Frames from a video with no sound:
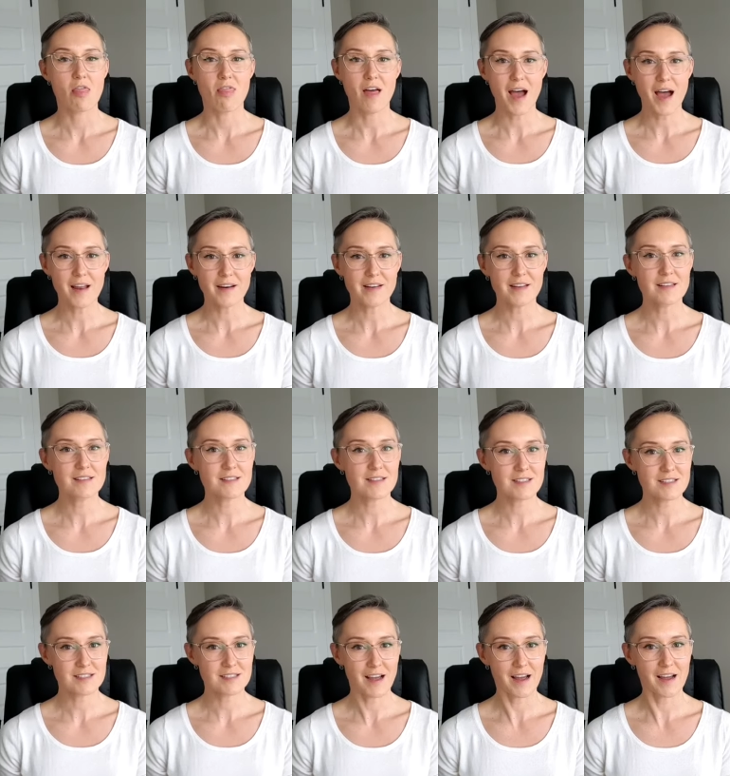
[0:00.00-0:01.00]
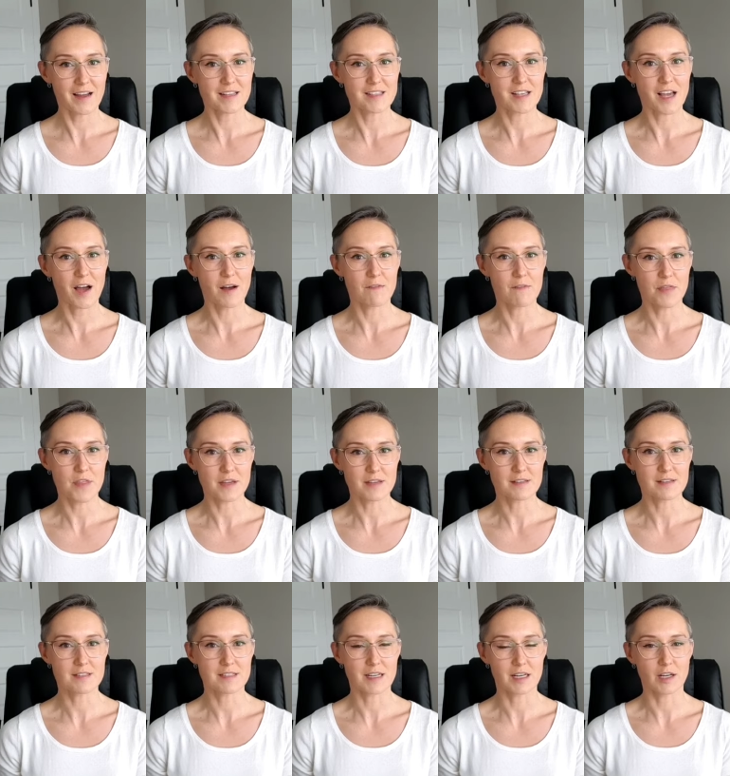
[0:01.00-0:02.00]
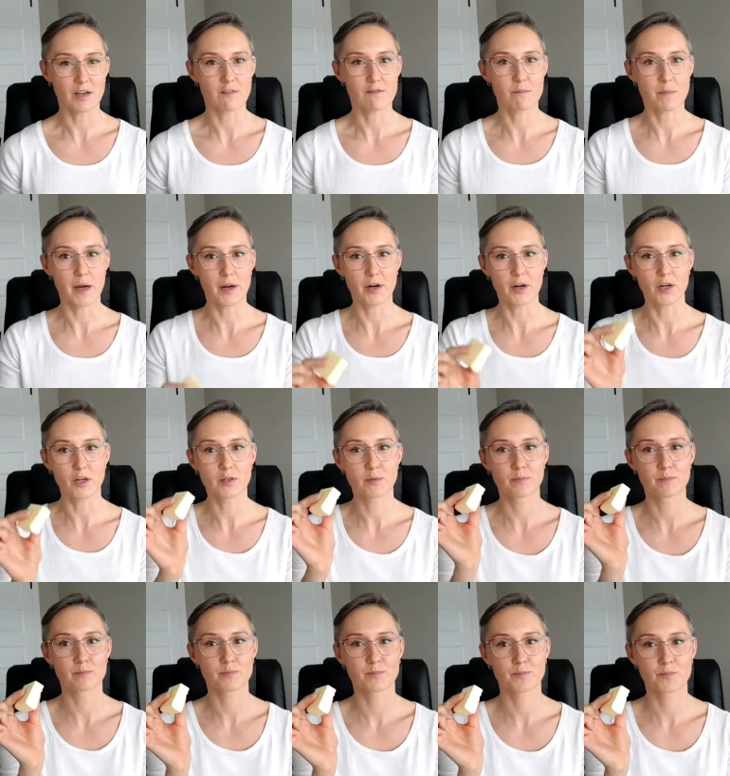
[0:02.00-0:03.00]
That is the size of this stick of butter.